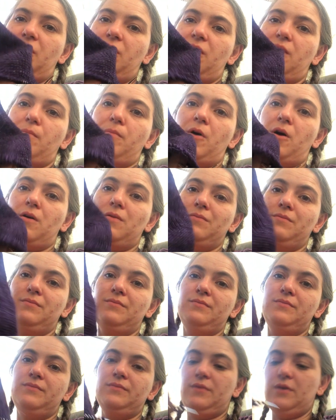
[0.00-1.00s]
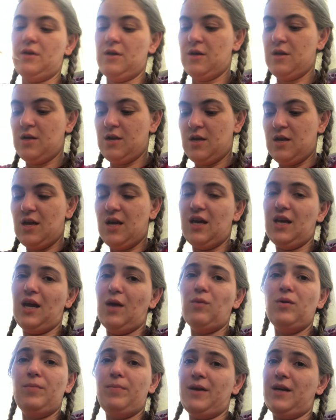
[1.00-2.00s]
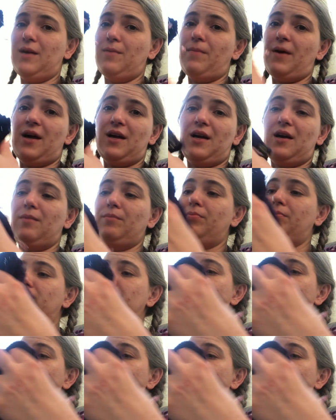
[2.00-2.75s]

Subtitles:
the ball. And I will pick it back up